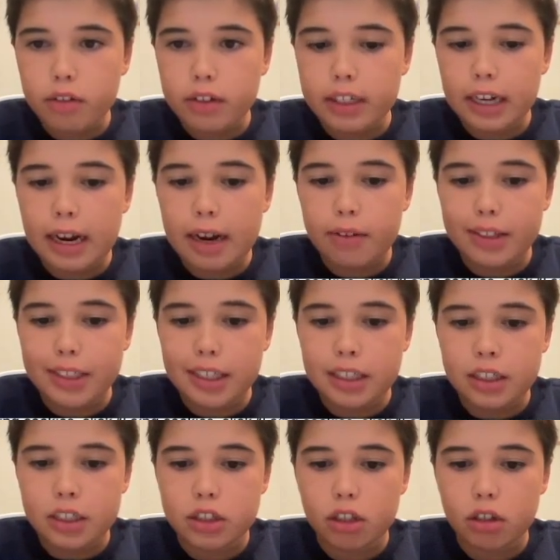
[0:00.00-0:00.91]
already have it
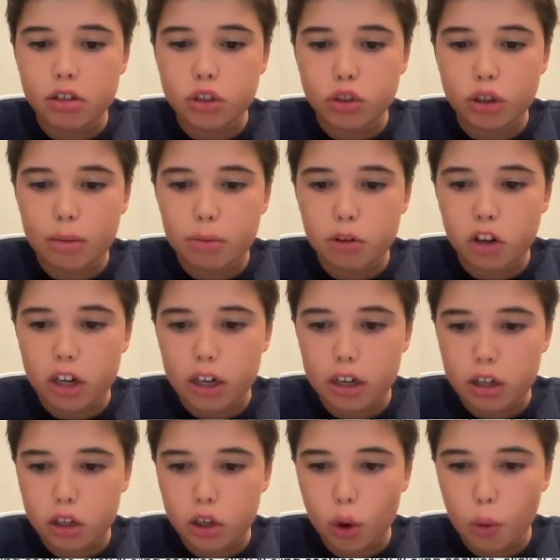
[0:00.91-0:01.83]
installed so I'm
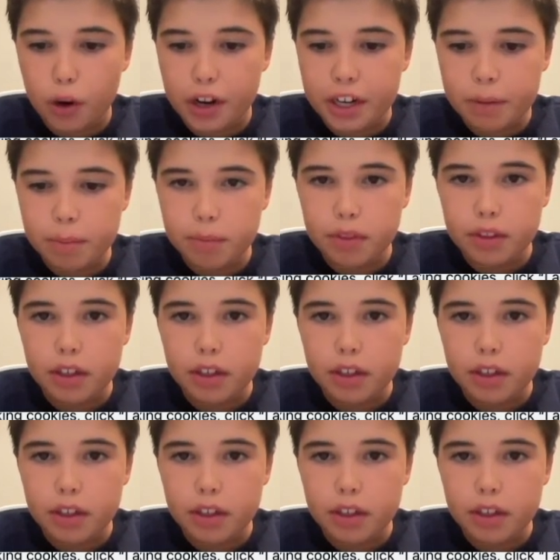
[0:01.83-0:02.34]
gonna go in.